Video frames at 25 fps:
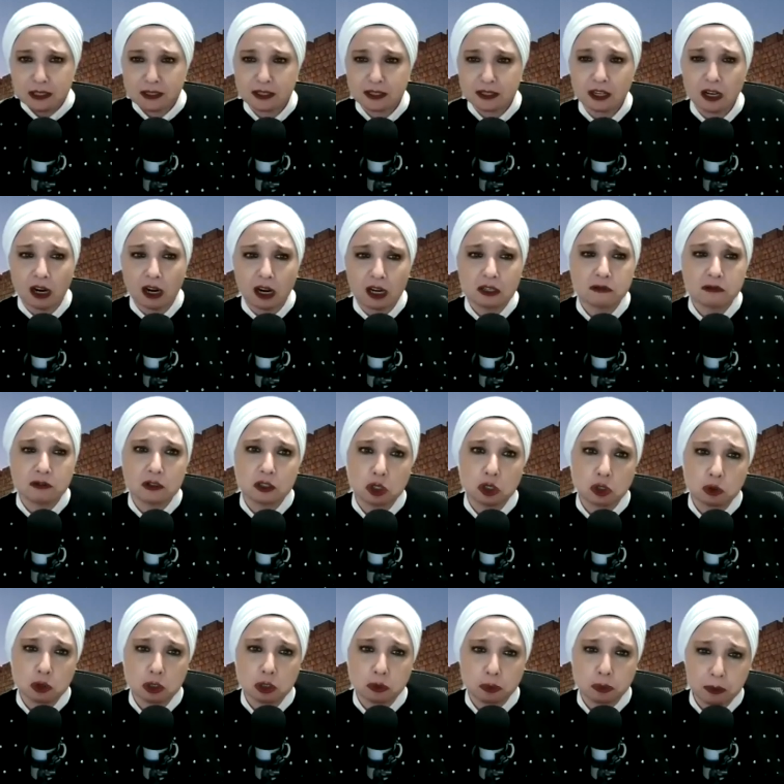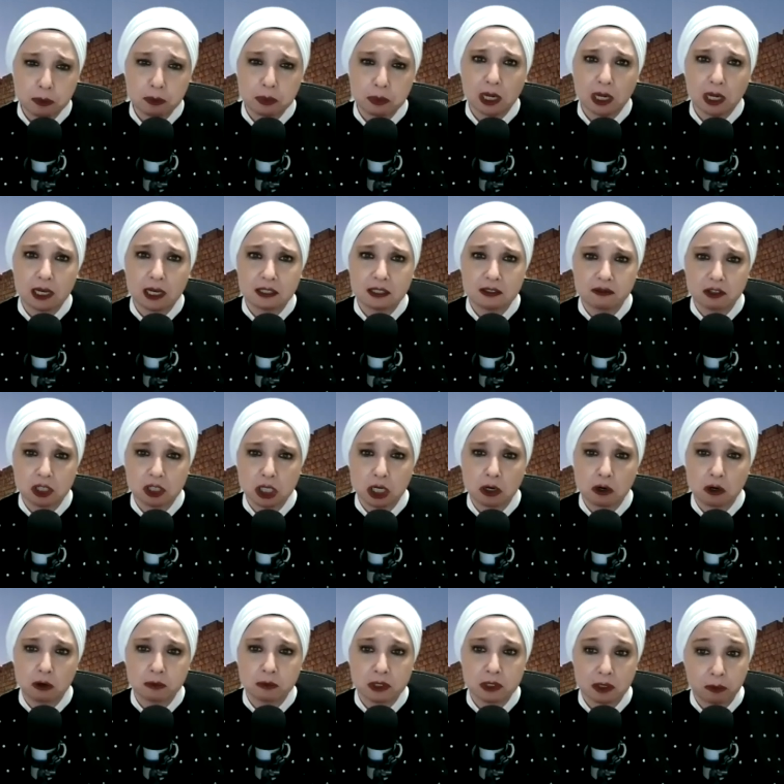the God of the Jewish people, Chas
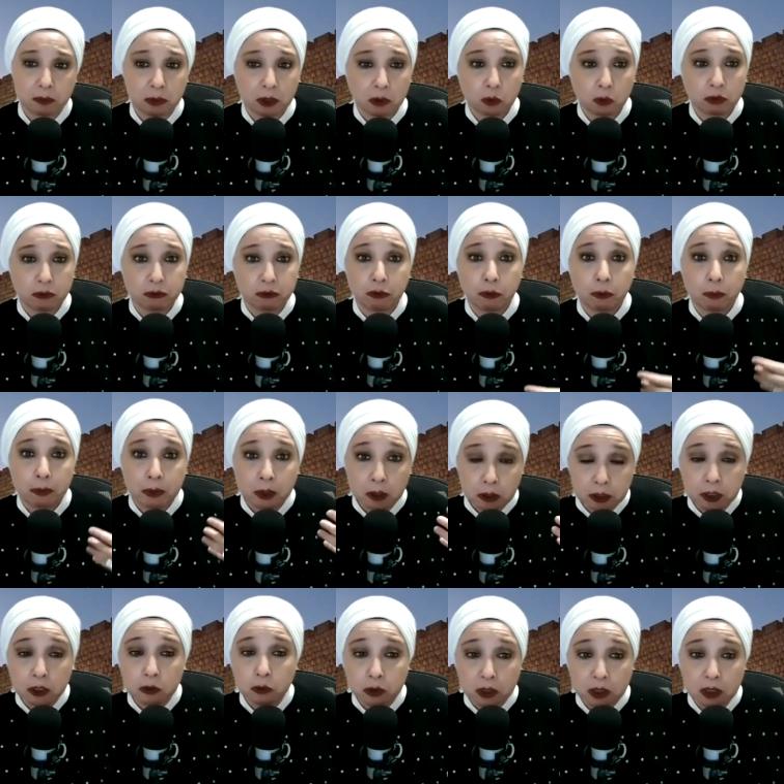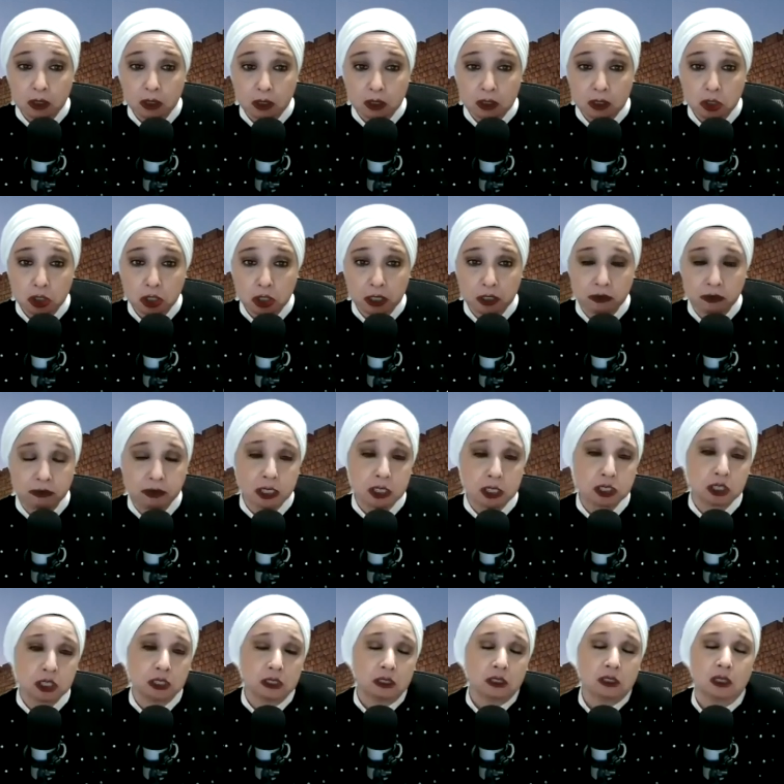V'Shalom, something we're familiar with in this
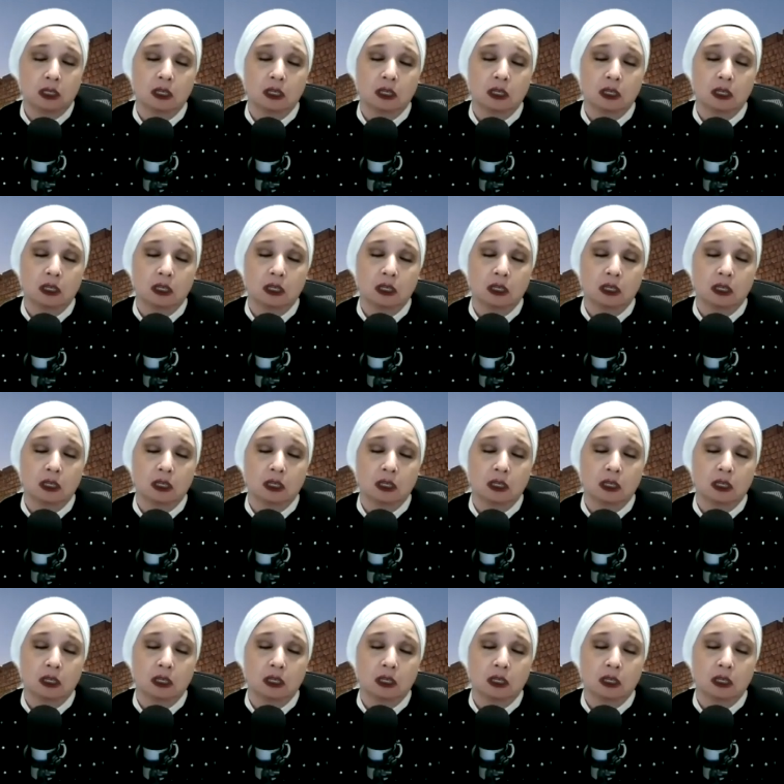generation.